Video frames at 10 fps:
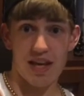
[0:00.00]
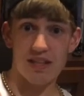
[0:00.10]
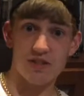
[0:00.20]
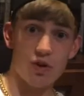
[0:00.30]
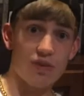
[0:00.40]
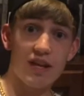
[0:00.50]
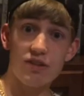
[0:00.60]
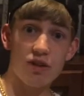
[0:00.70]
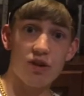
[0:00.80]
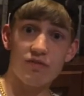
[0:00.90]
And so they
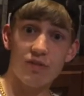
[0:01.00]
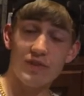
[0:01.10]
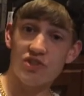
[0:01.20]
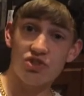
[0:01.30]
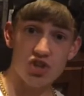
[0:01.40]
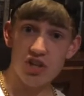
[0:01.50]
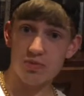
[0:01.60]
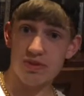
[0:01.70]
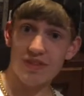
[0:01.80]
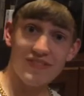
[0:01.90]
learn from this
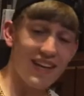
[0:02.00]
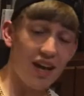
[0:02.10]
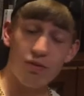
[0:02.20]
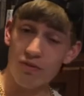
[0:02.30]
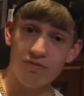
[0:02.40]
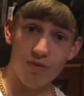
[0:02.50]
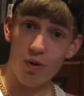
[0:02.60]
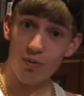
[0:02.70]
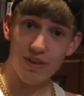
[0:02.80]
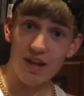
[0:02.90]
judgment that they gotta
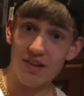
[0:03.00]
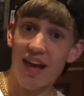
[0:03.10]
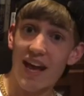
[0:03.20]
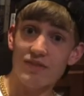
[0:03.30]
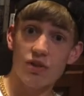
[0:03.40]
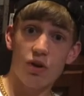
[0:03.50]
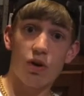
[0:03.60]
reform their lives